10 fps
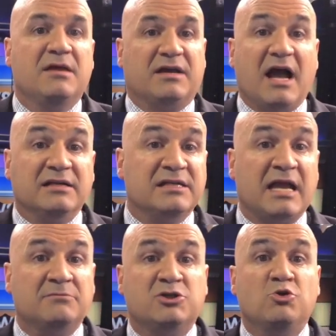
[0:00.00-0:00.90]
the kinds of
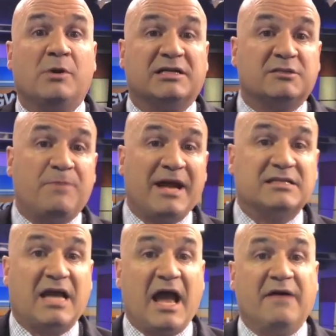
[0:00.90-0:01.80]
games you would expect
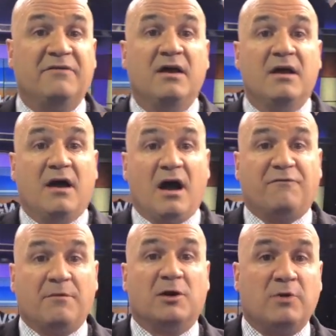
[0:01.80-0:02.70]
to have
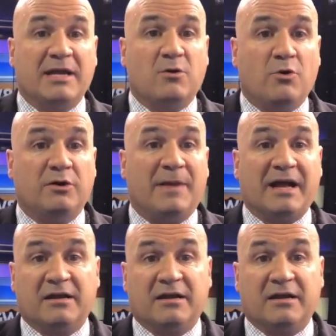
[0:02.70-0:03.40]
from a great quarterback.